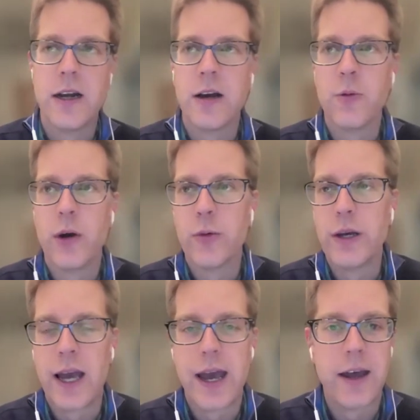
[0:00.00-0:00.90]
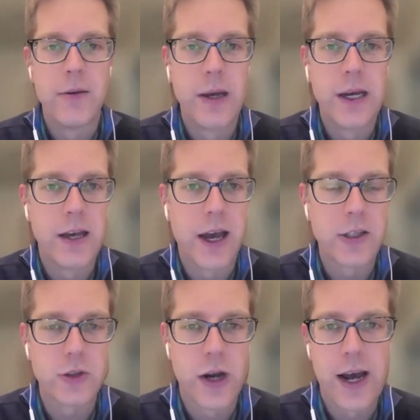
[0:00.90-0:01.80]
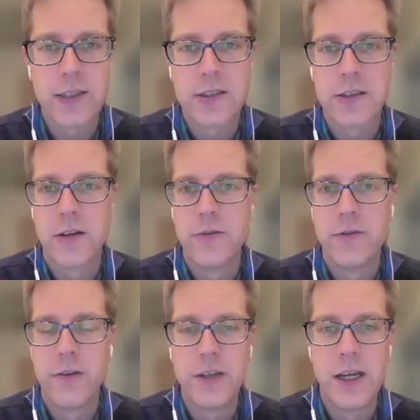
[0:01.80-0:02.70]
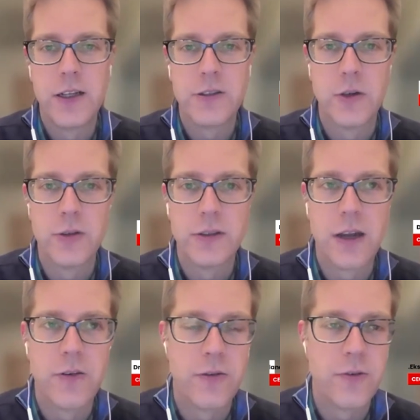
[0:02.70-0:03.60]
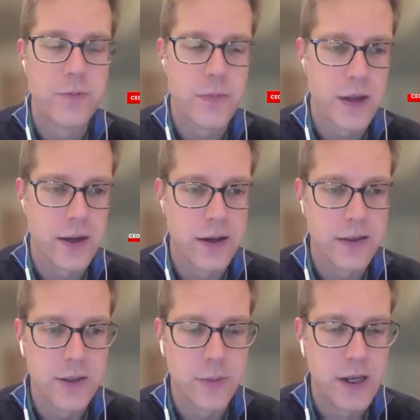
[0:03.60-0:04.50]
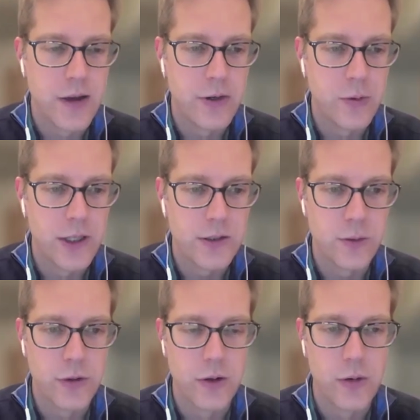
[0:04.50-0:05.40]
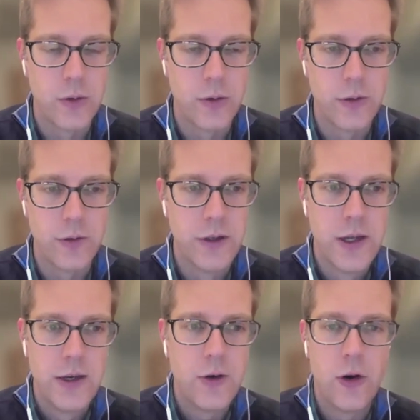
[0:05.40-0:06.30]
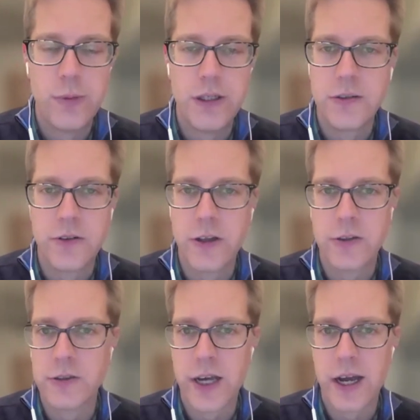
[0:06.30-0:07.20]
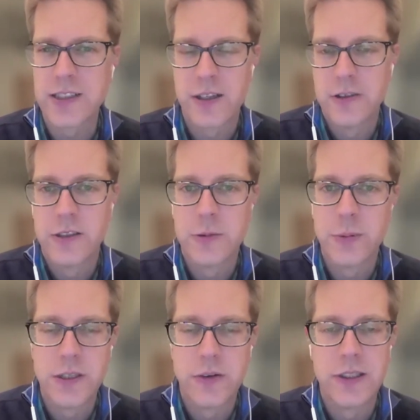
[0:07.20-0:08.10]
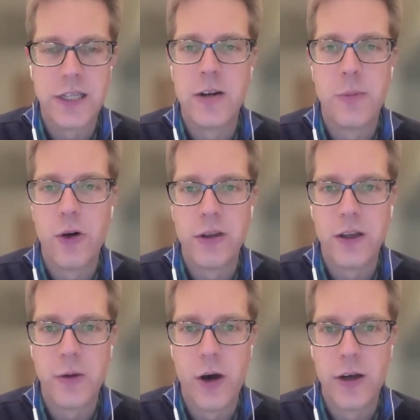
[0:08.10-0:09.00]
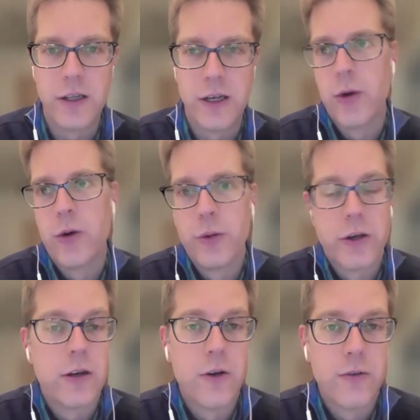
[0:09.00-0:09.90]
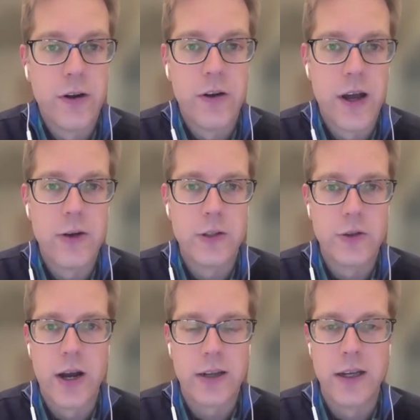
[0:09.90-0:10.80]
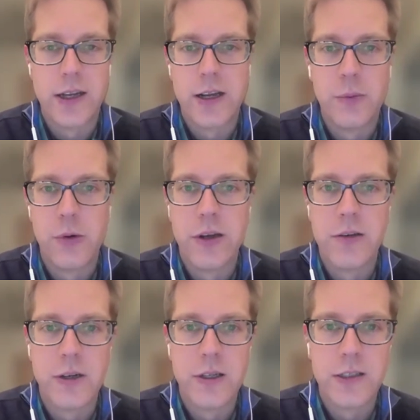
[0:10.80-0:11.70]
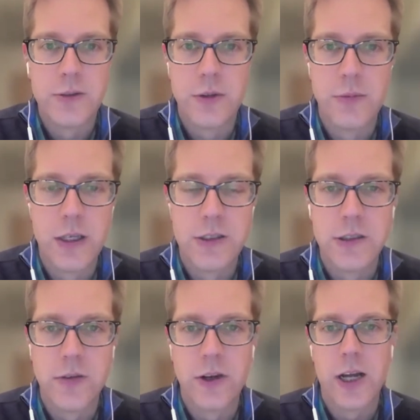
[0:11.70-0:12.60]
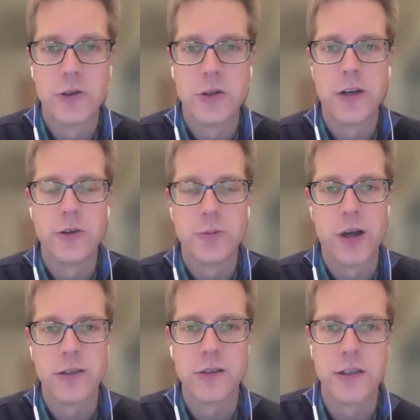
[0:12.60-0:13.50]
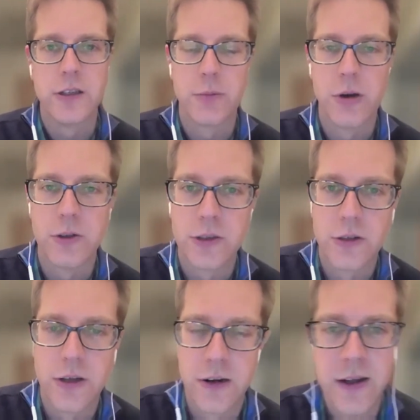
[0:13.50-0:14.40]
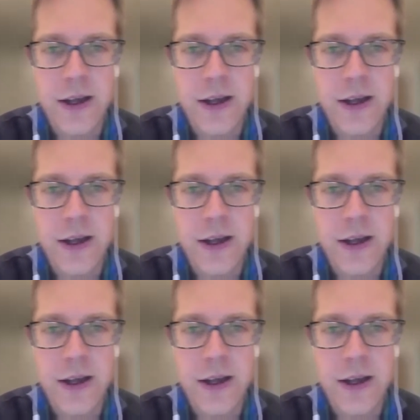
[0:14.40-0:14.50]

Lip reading: Where we can, making extracts of data. So instead of somebody having to wrestle with a whole piece of clinical text, there's a specific data point that they want in there. Well, we're going to go figure out how to extract that data point, right? That's sort of the basis of a natural language processing approach. So kind of